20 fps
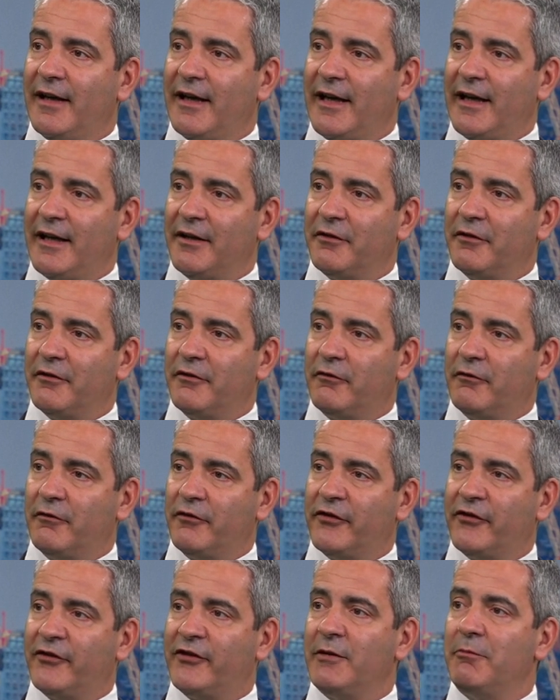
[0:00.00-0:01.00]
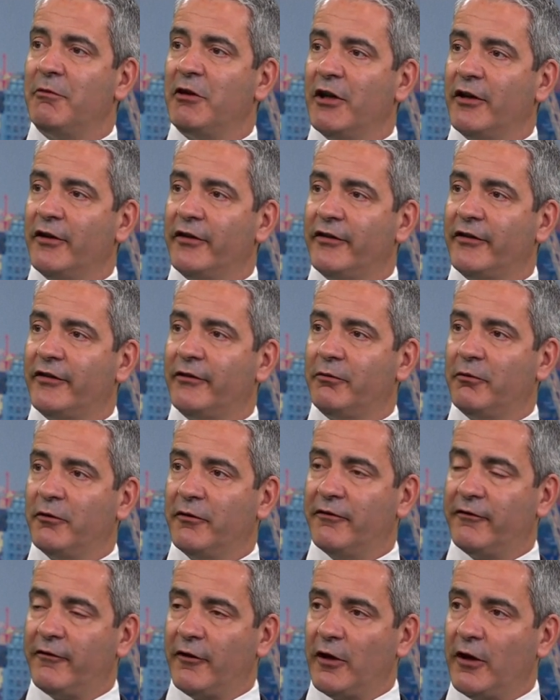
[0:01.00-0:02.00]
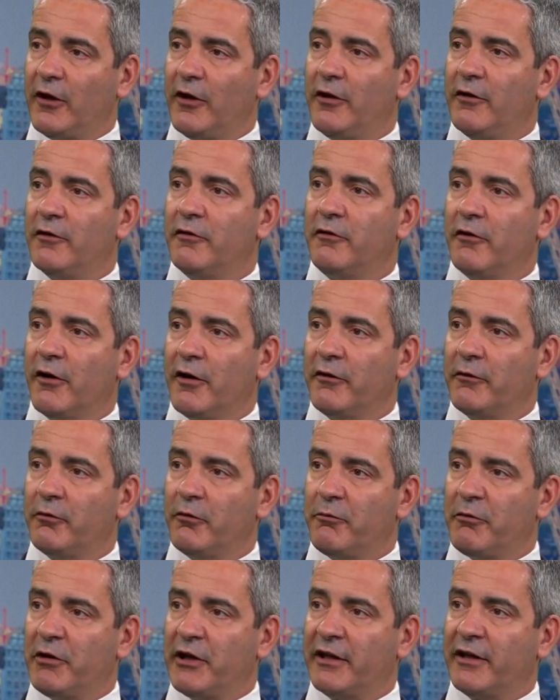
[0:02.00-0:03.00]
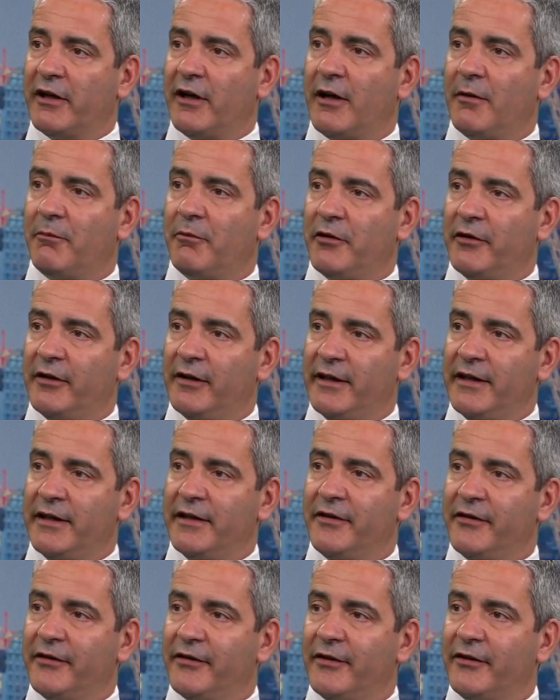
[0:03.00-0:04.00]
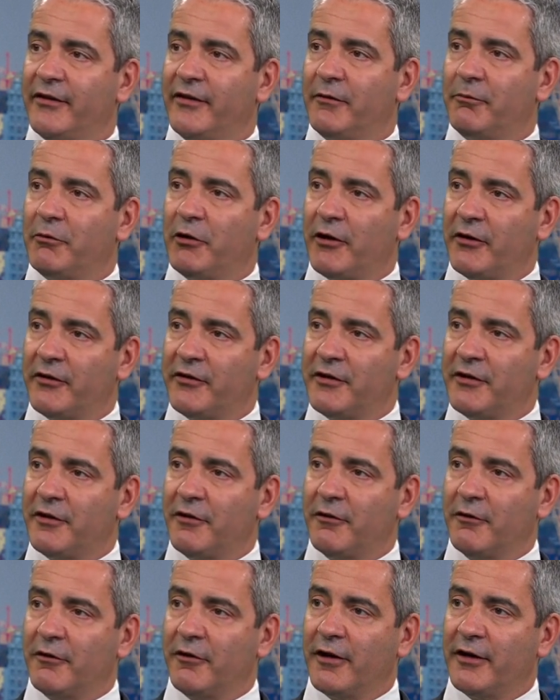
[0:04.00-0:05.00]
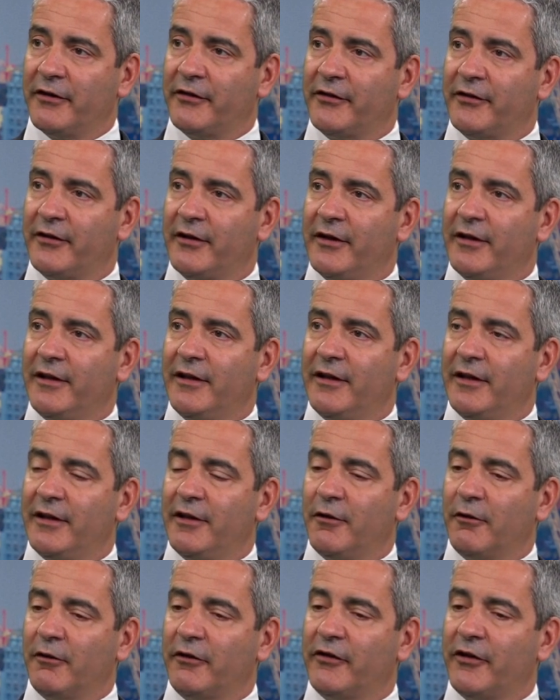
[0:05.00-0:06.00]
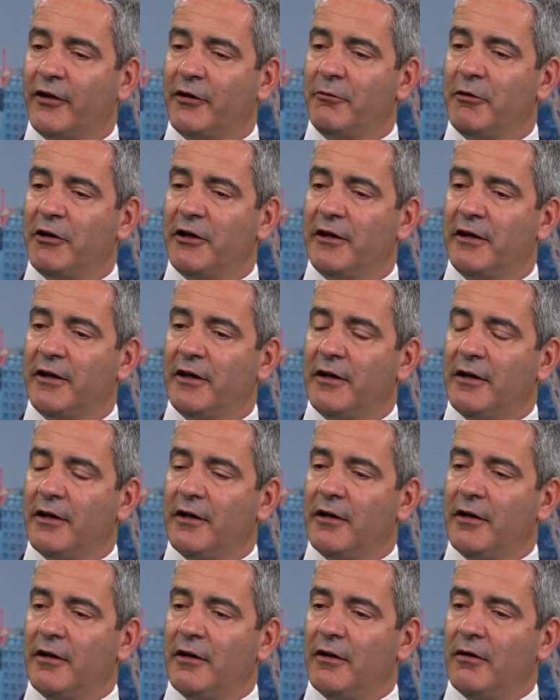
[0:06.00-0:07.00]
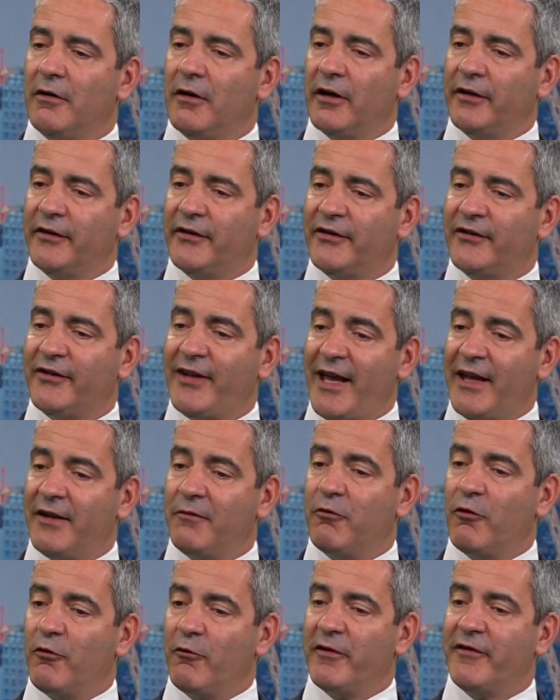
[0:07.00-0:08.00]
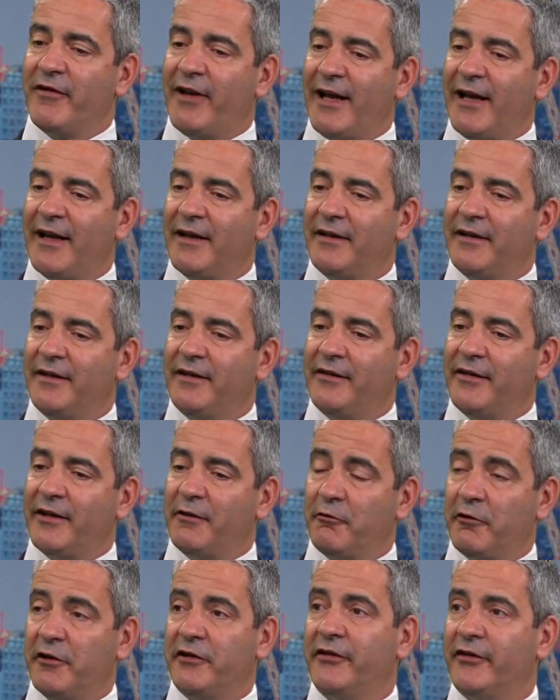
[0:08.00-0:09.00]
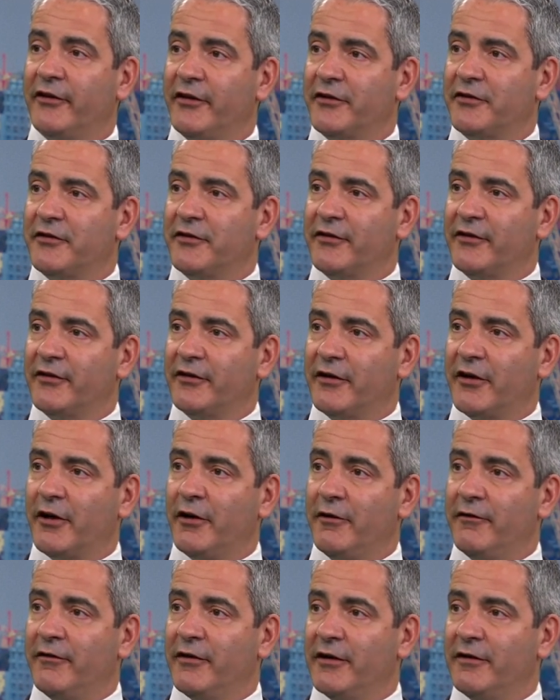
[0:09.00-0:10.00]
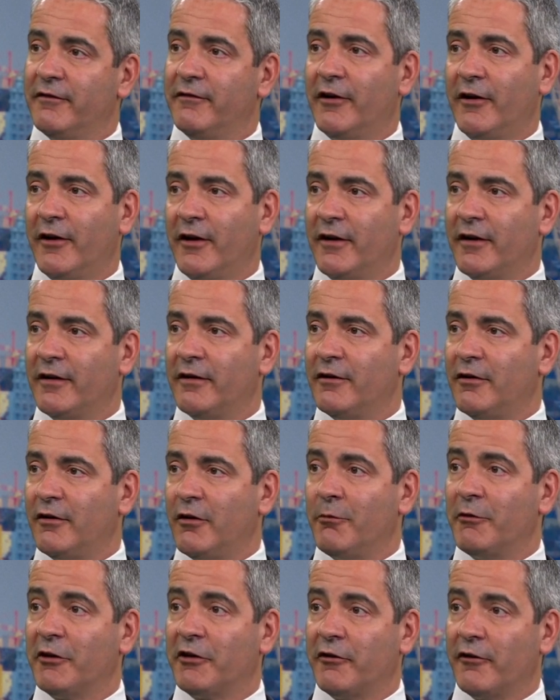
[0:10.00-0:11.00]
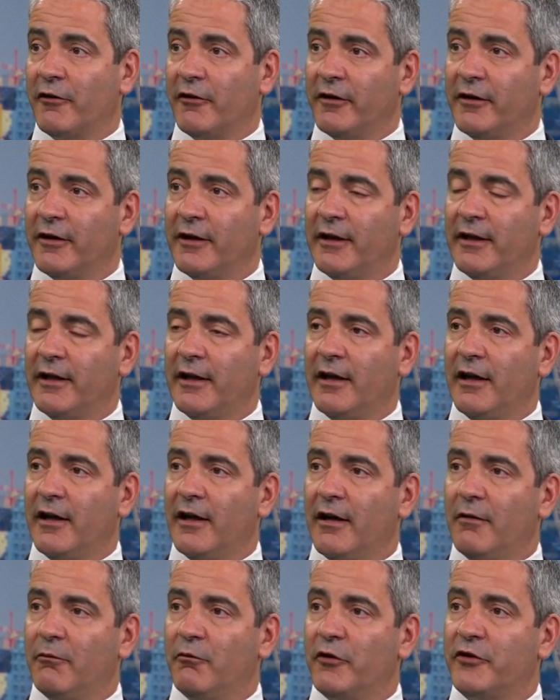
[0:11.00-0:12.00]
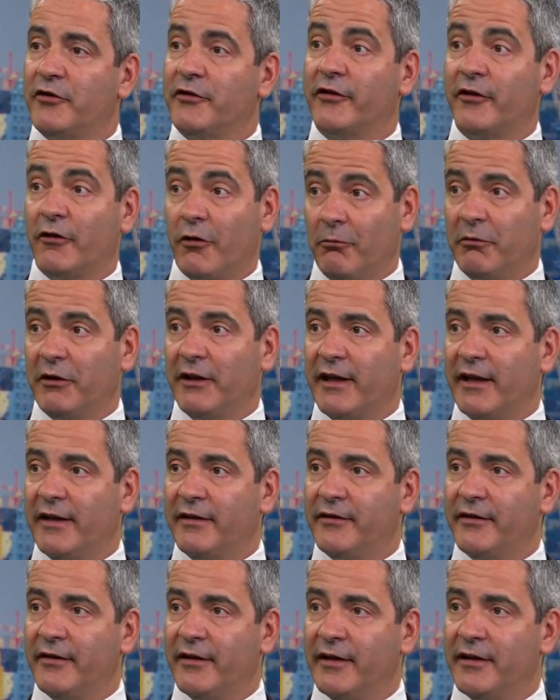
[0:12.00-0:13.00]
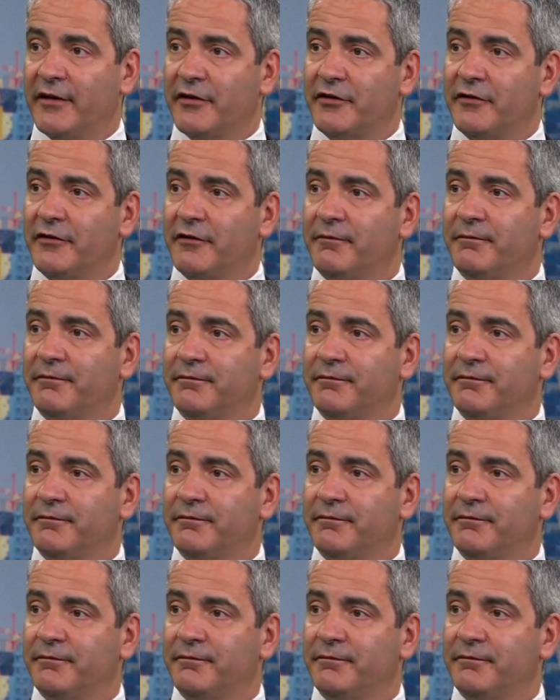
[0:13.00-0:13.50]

and stimulus would follow, growth would pick up and lead us into the Party Congress in October. Instead, what we've had is a resurgence in COVID via Omicron, which has complicated the issue.